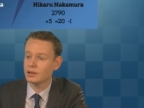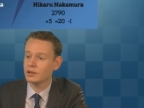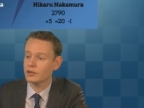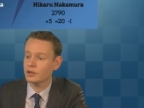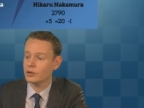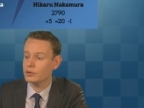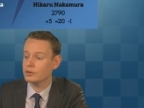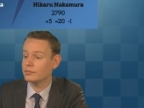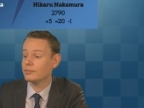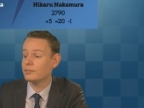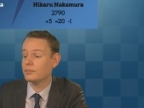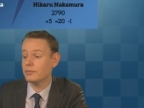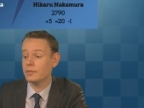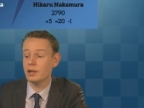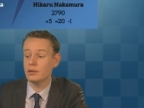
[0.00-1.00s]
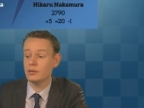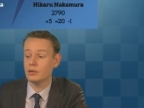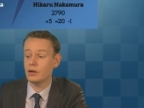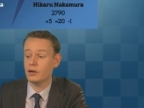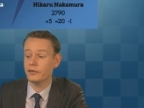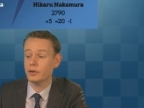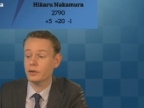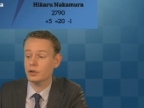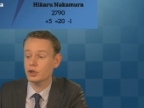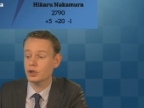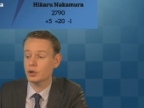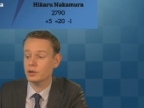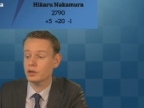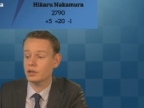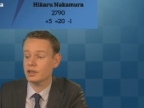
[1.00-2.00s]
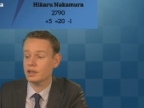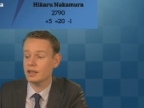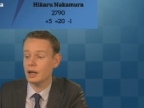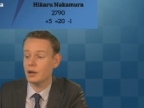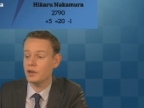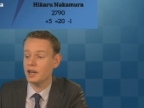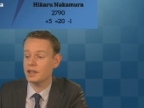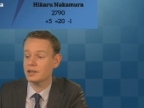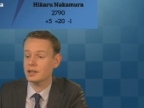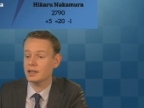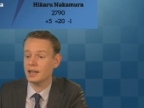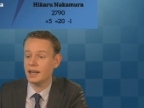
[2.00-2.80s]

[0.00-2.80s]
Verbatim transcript: So you of course should not allow that